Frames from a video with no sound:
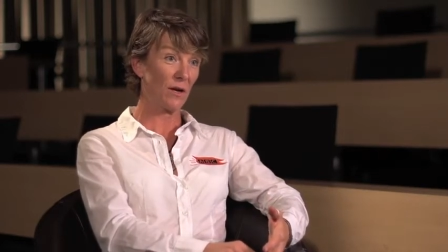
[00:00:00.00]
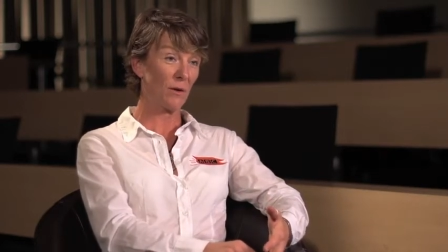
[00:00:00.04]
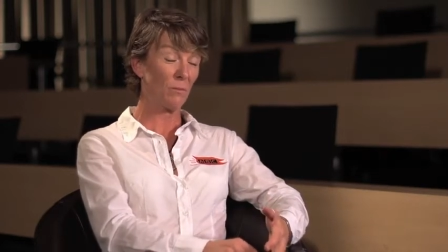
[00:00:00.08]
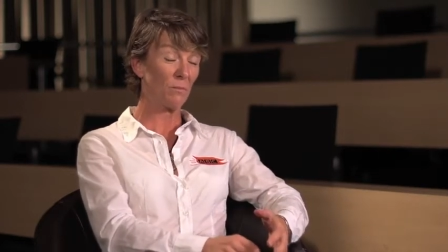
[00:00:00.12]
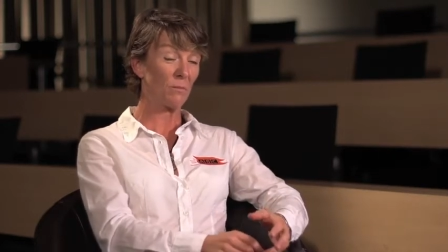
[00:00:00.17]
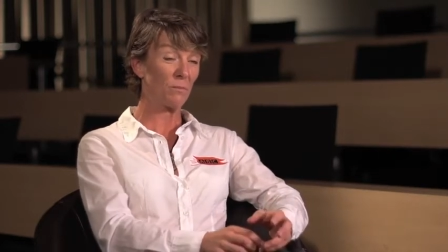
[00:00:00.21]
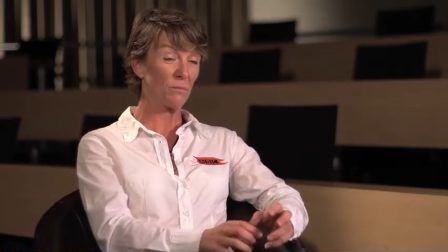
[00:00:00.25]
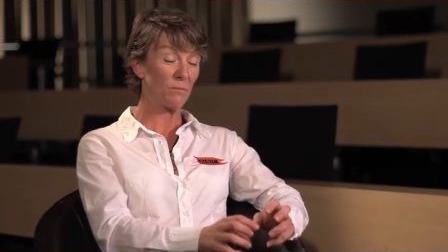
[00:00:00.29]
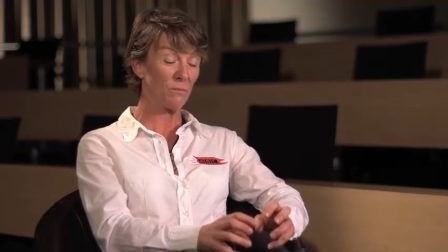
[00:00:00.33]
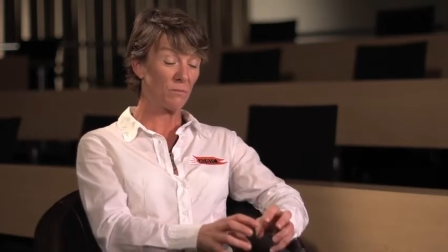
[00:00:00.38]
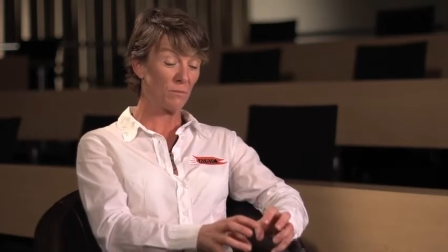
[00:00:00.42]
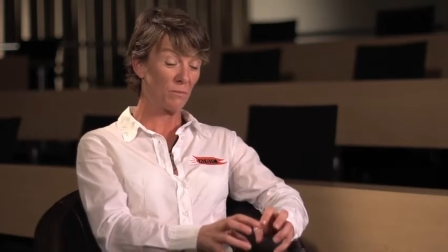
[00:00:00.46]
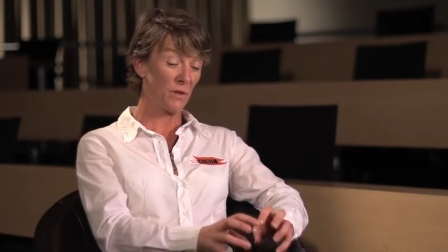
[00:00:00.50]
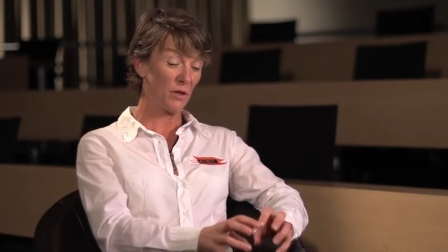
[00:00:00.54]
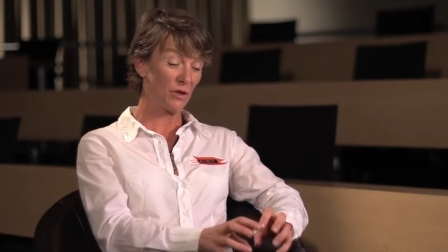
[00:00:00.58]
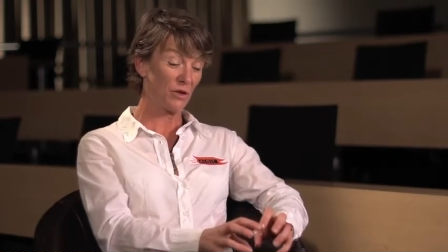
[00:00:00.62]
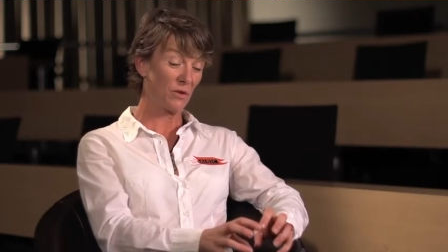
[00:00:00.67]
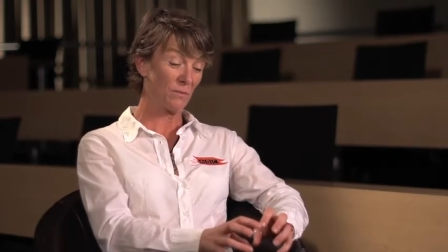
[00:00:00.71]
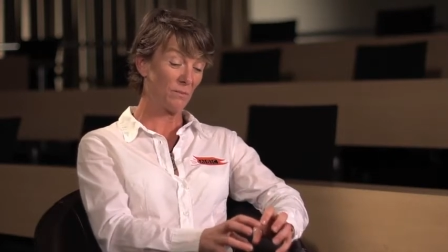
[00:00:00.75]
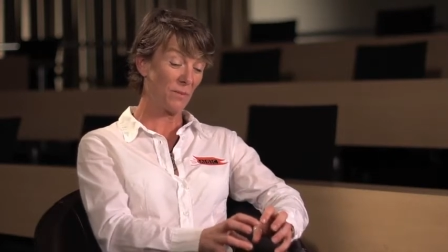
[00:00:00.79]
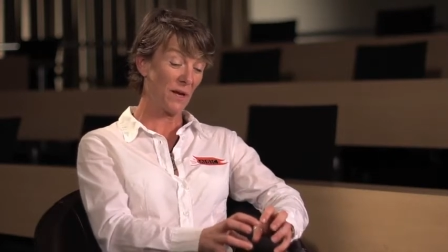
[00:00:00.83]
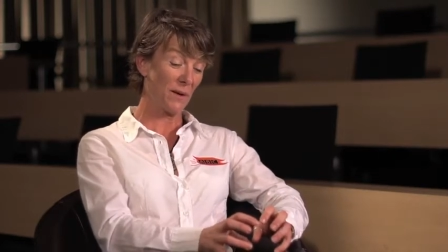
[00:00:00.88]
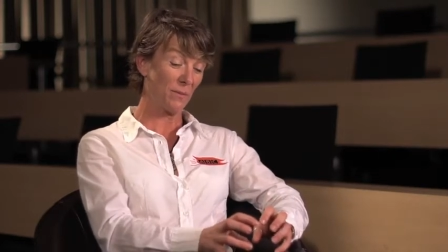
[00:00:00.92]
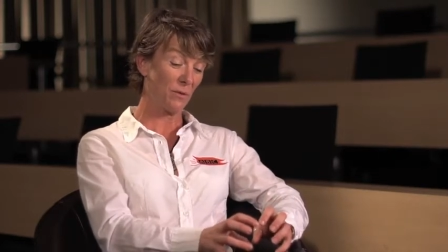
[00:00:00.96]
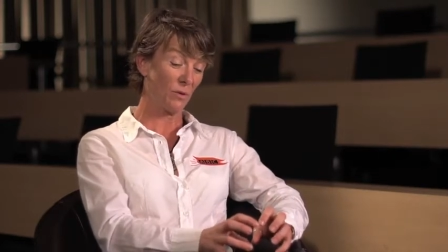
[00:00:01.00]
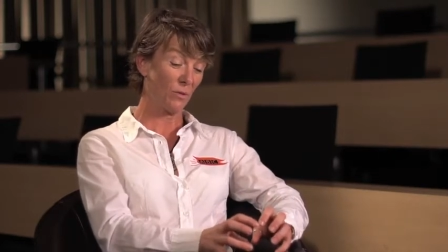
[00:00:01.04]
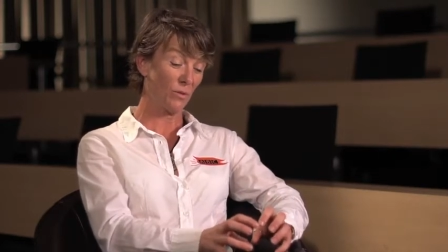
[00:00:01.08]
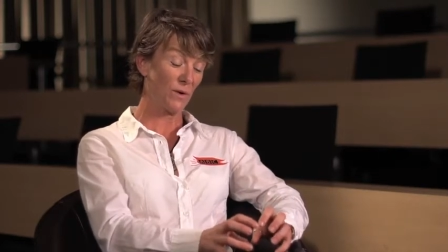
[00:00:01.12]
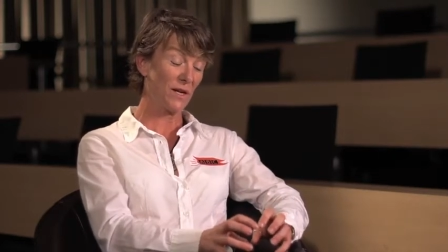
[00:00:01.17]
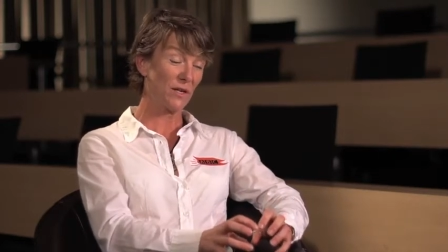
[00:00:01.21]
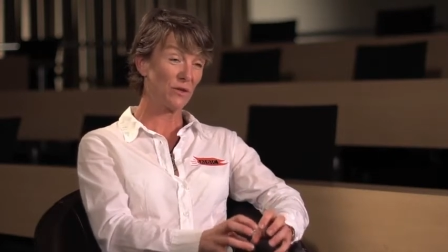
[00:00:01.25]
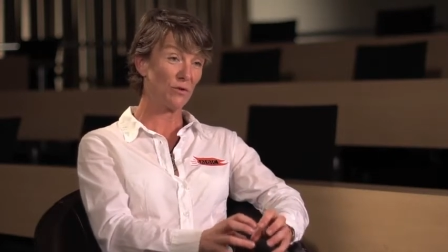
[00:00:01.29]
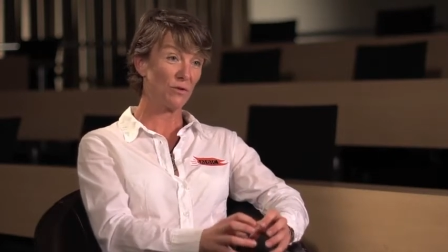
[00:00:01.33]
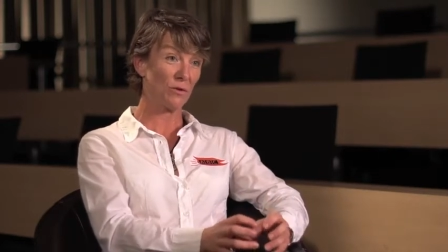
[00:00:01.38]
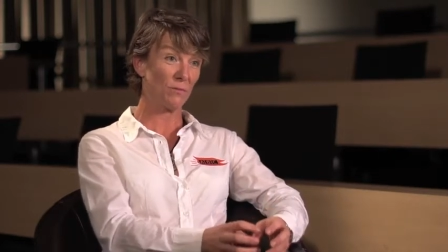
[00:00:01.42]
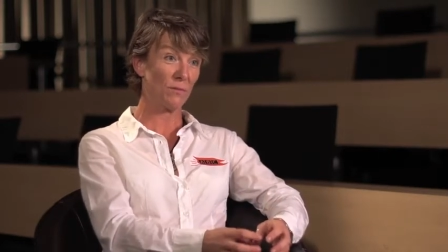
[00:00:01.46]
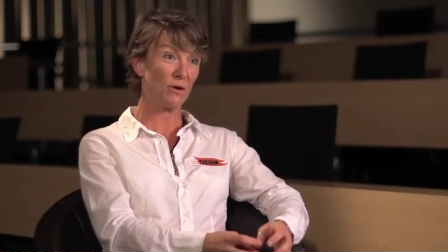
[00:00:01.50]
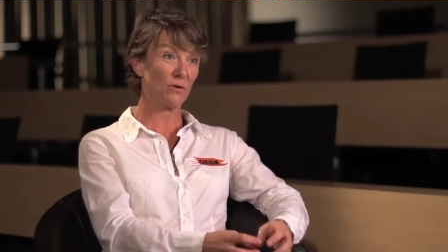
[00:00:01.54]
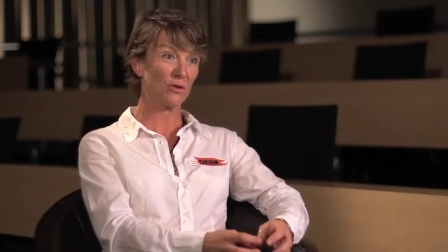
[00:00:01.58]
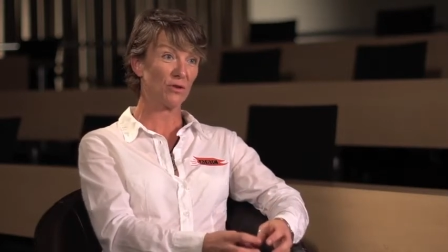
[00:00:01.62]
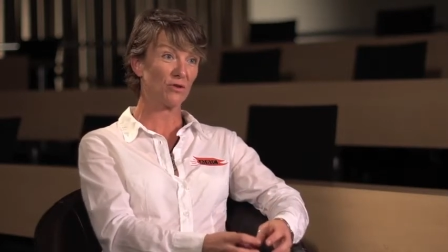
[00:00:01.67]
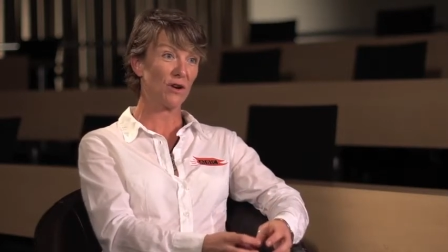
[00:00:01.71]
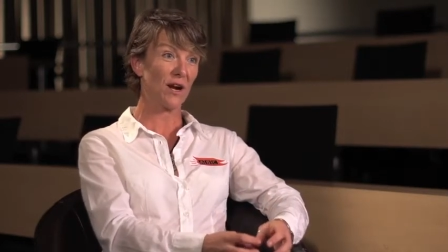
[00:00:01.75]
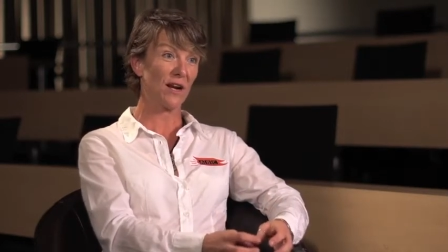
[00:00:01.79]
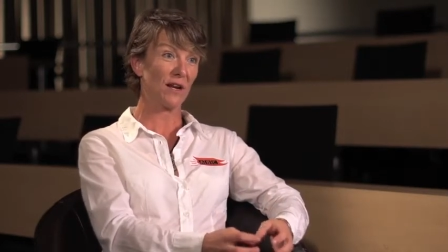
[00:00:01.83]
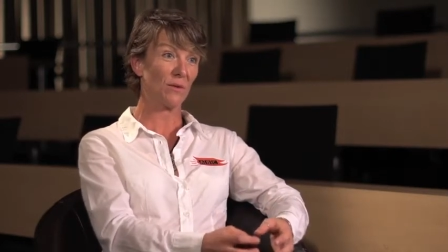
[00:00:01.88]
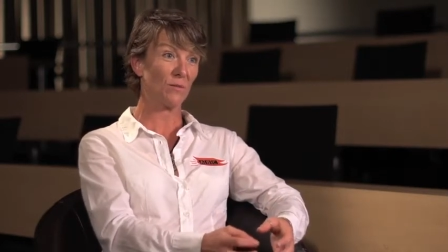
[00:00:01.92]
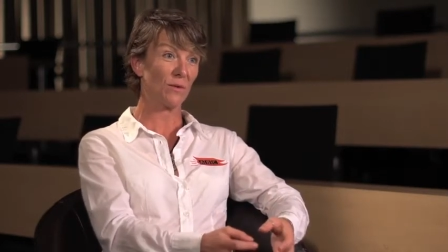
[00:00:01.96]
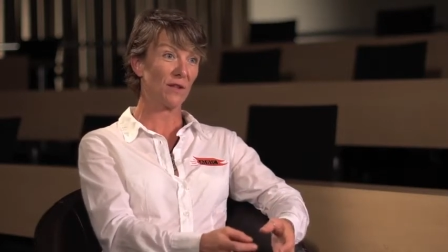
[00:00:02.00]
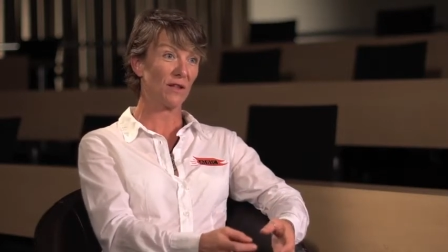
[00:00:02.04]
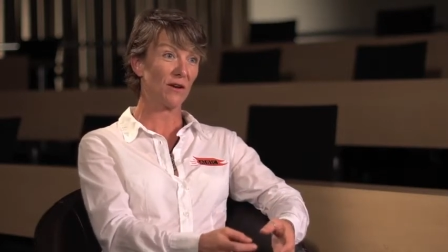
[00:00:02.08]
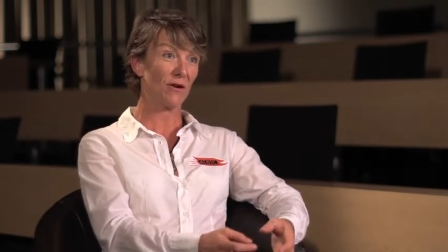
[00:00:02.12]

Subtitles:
And the people we do the most training with